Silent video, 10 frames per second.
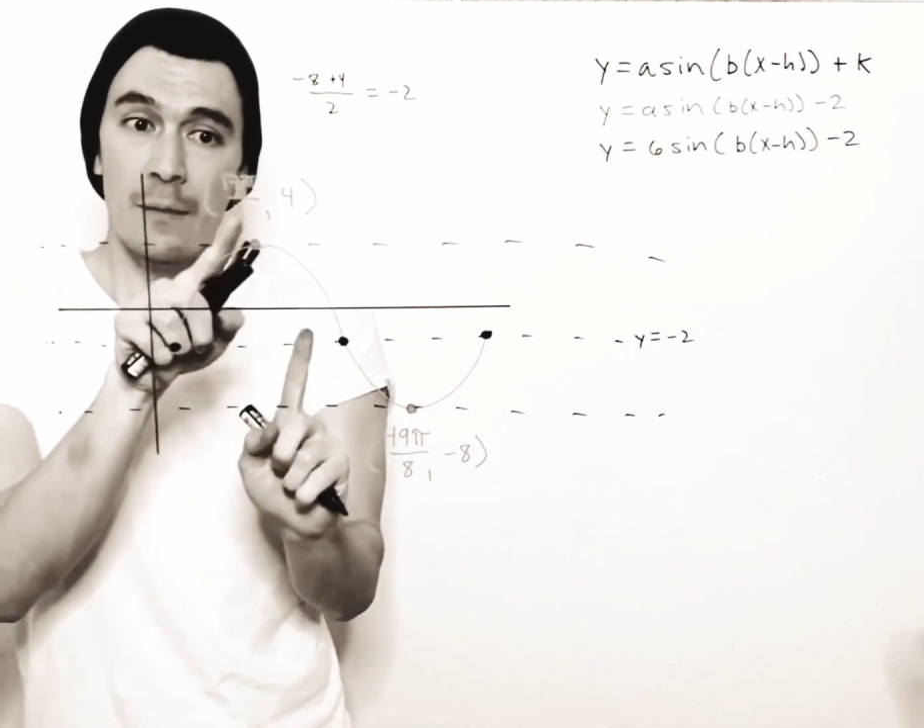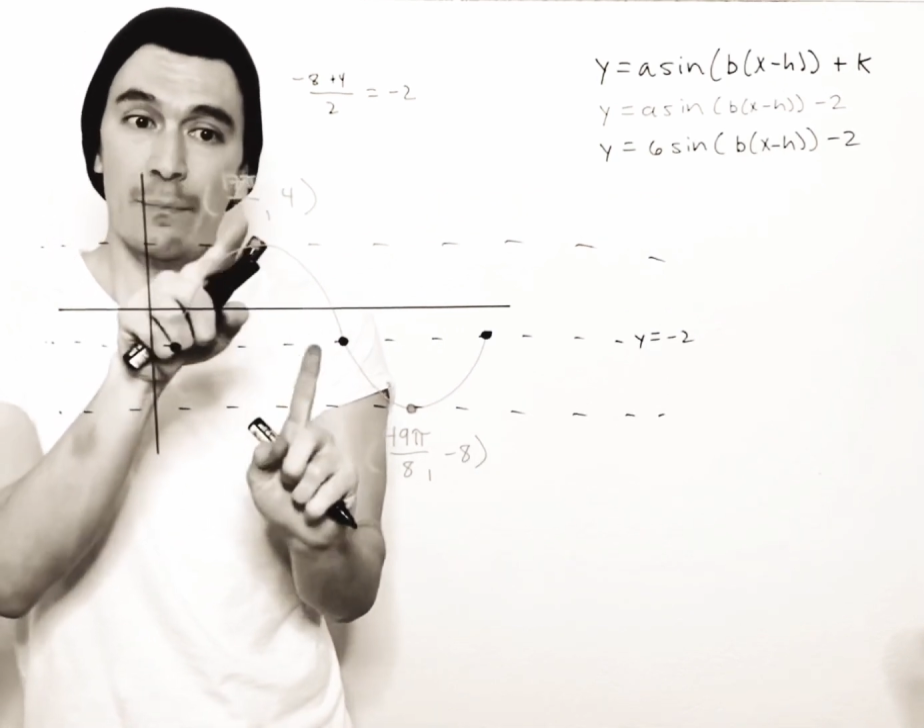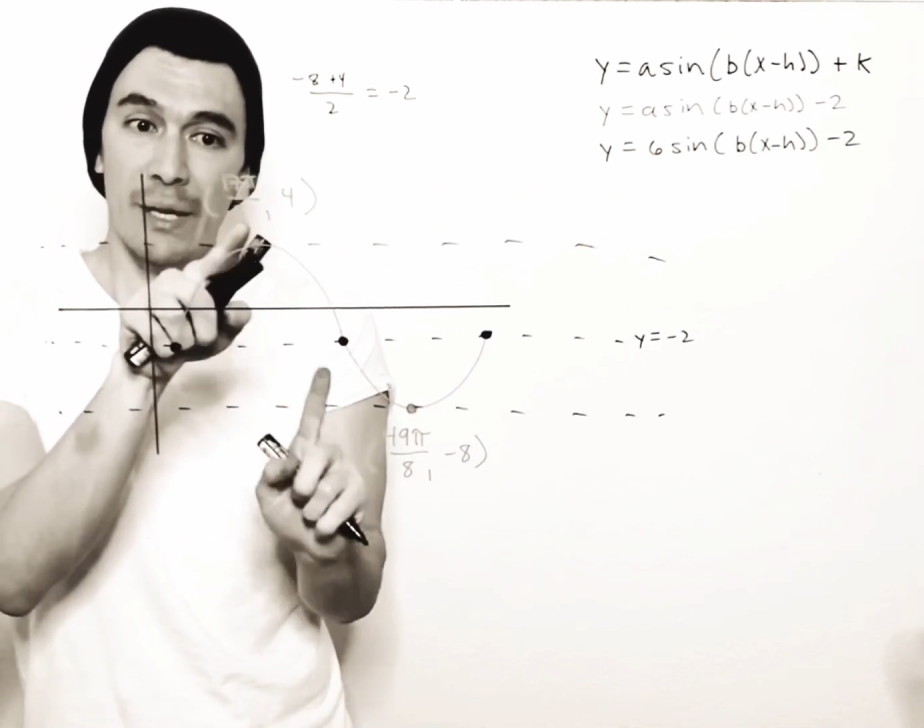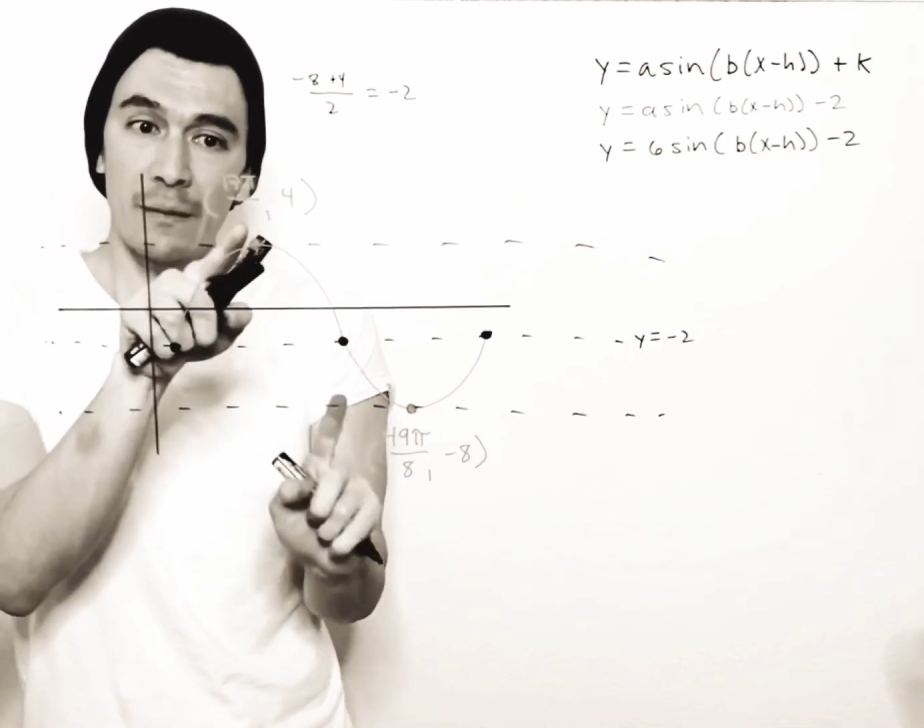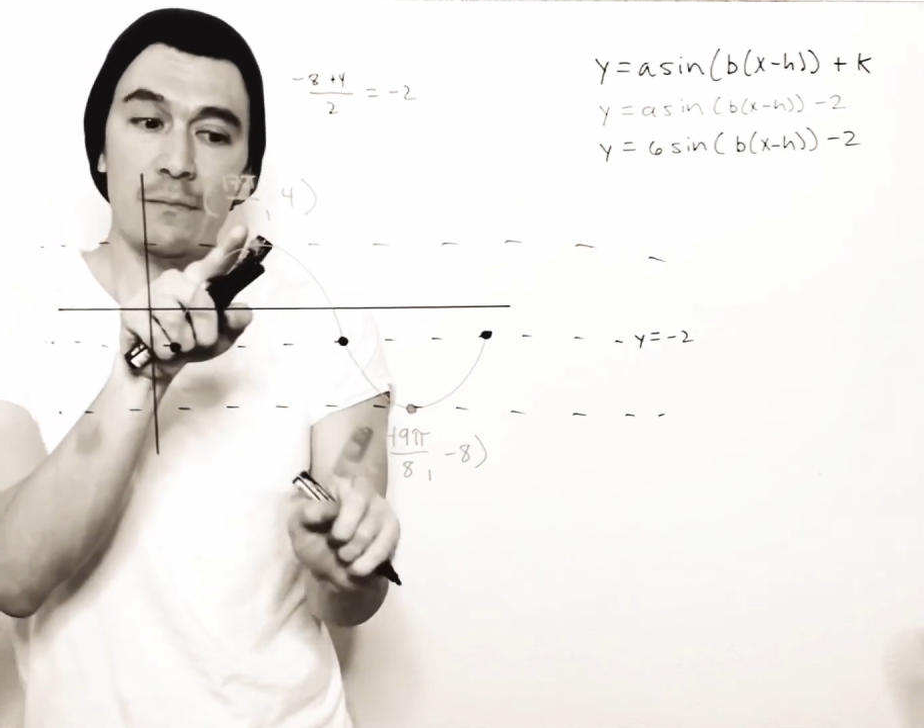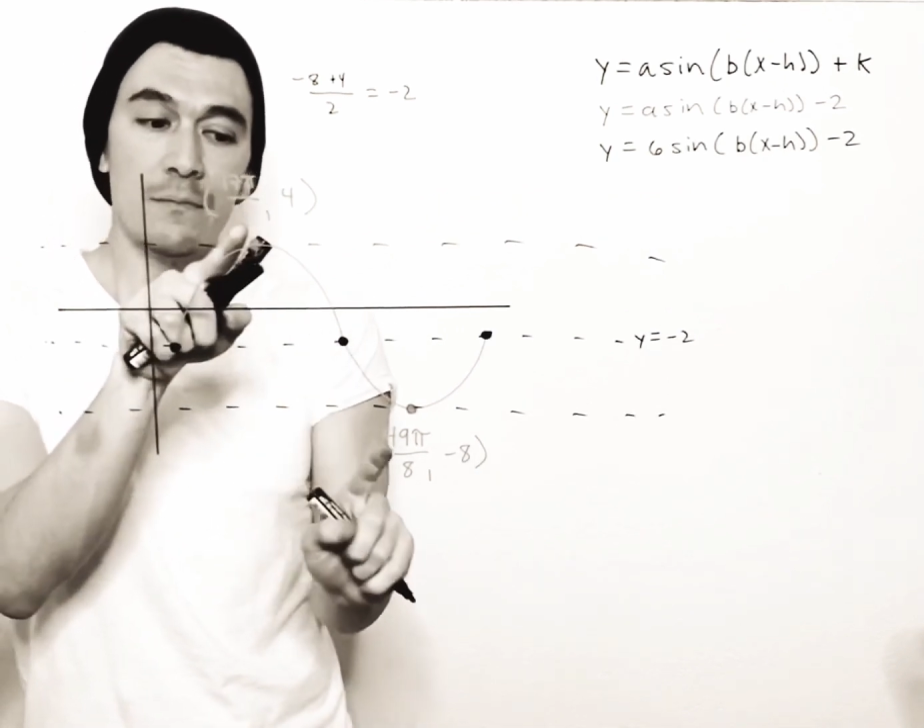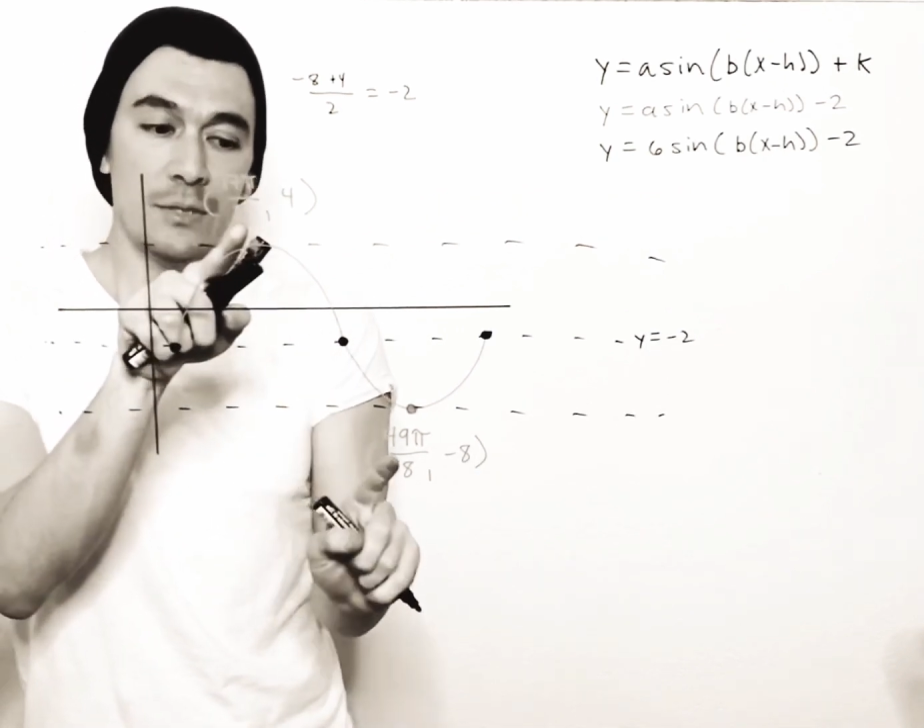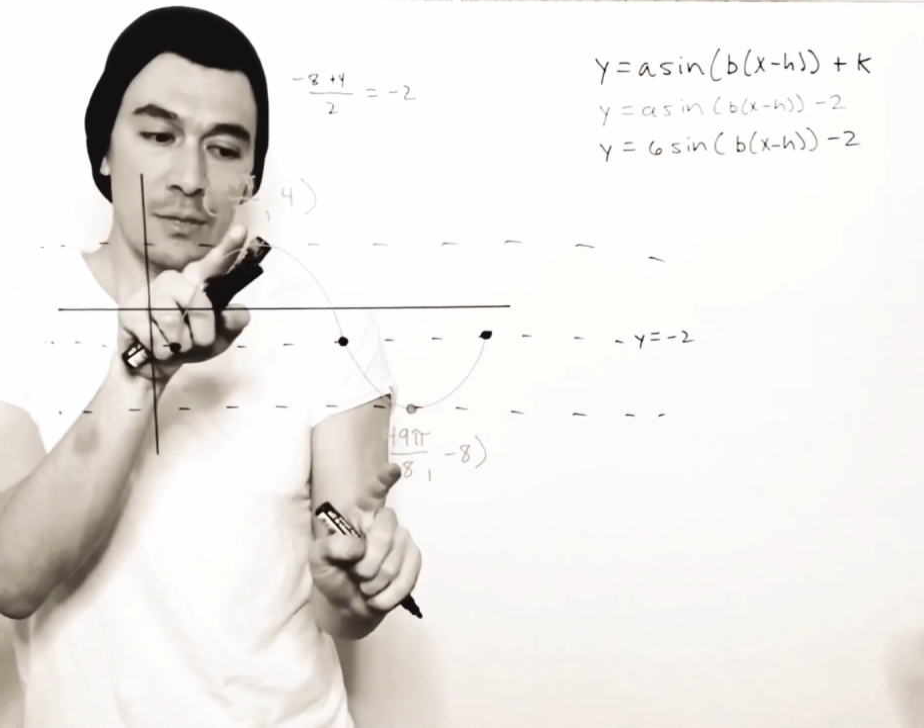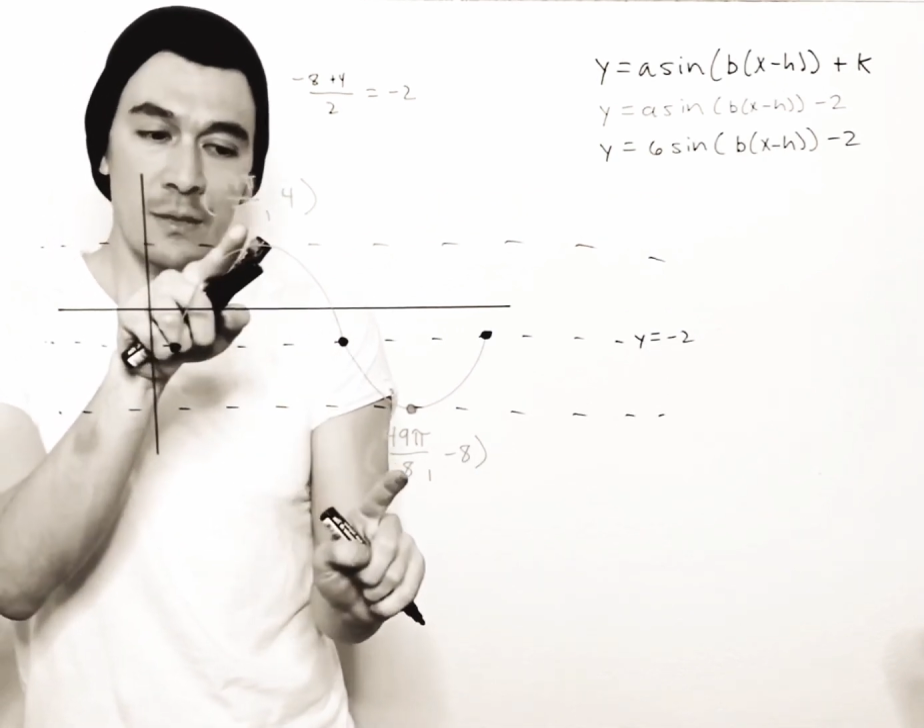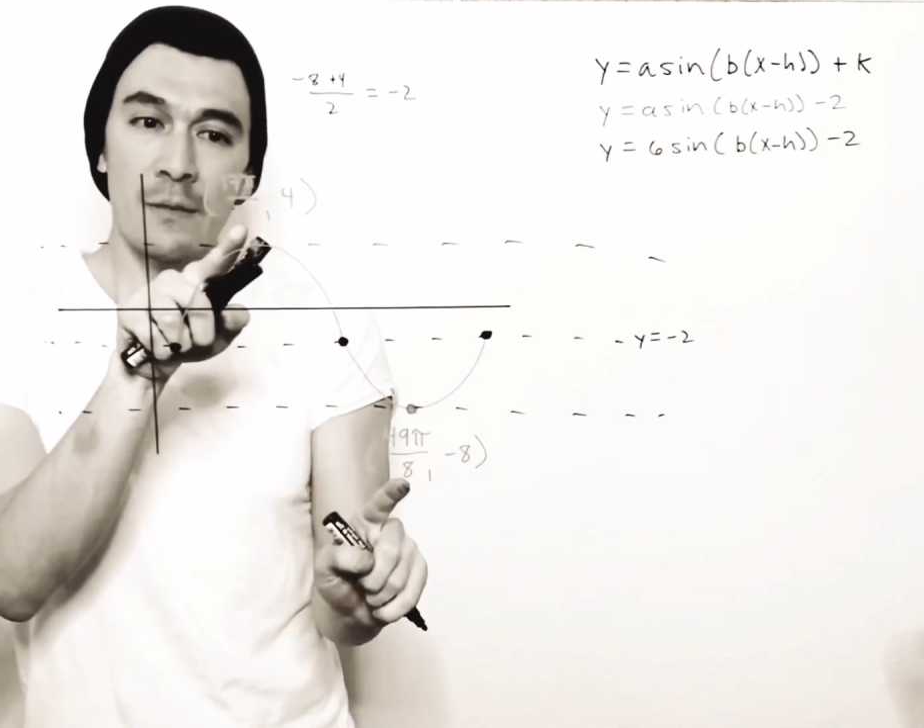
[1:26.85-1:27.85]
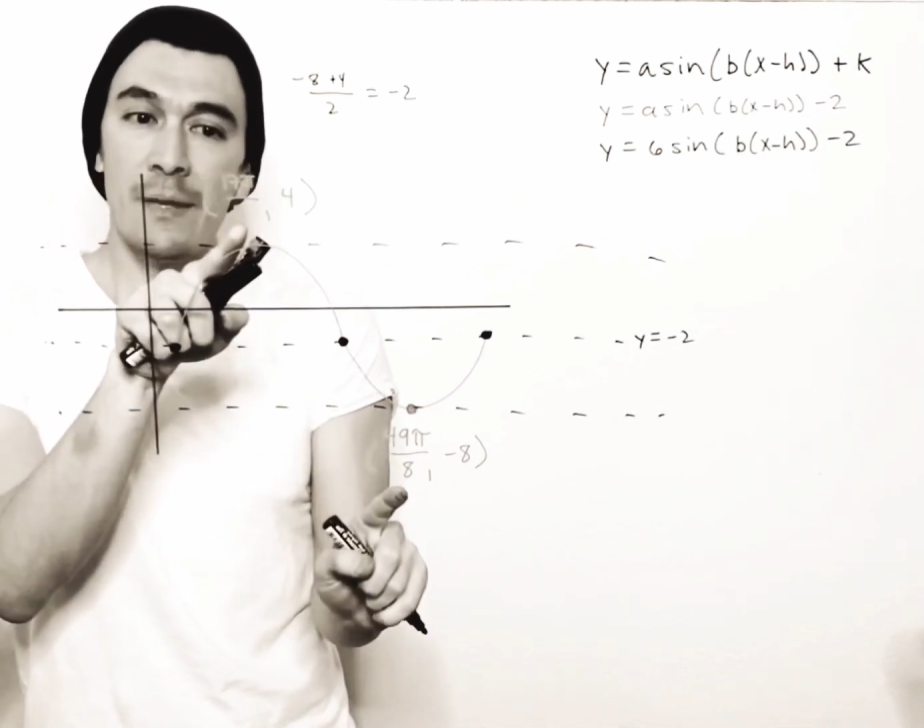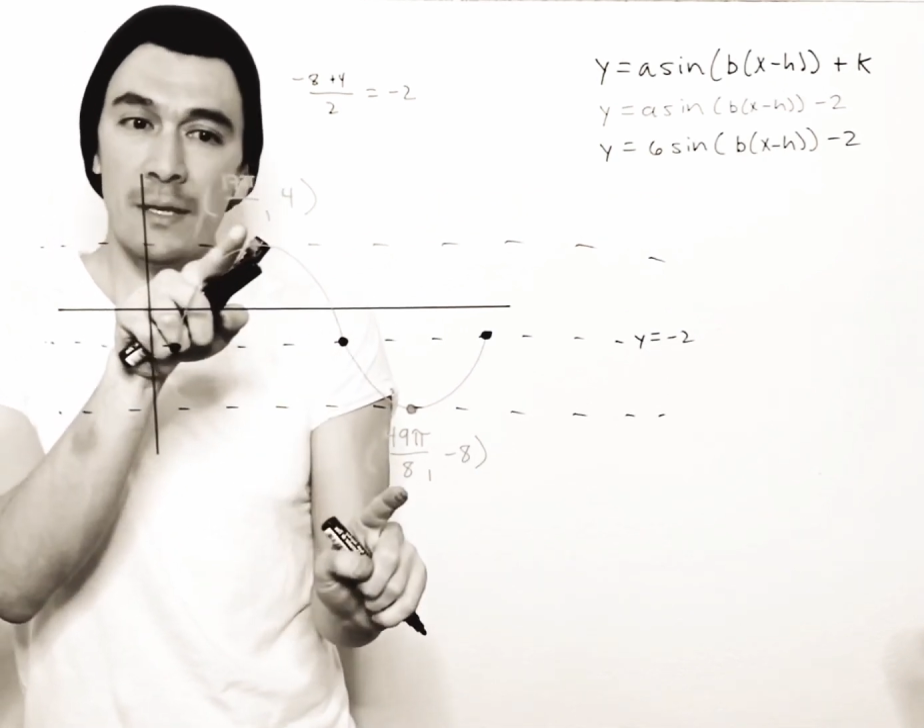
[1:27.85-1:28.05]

but turn them